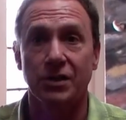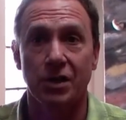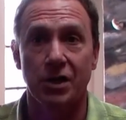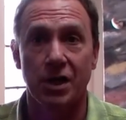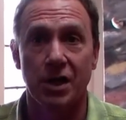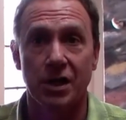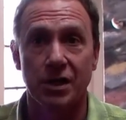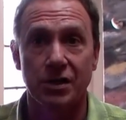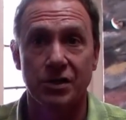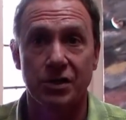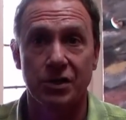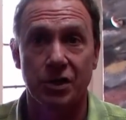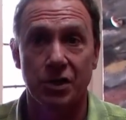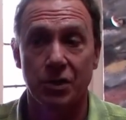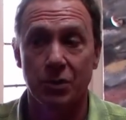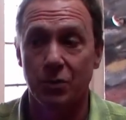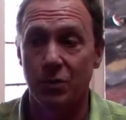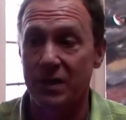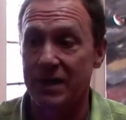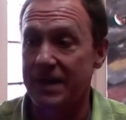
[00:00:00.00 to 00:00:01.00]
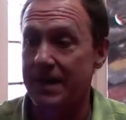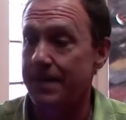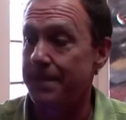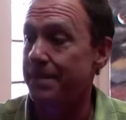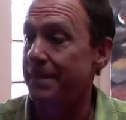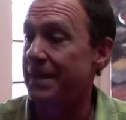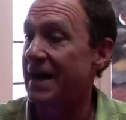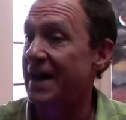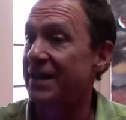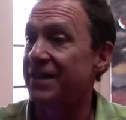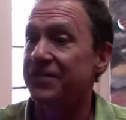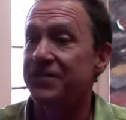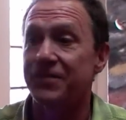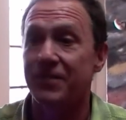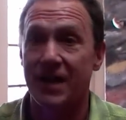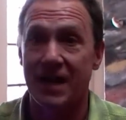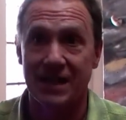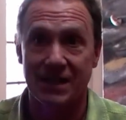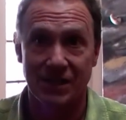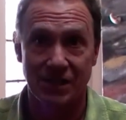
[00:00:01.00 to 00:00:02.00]
on so we can buy the
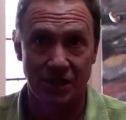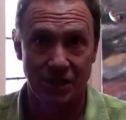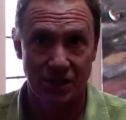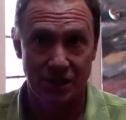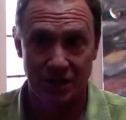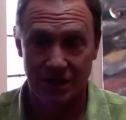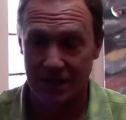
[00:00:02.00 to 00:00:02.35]
fresh.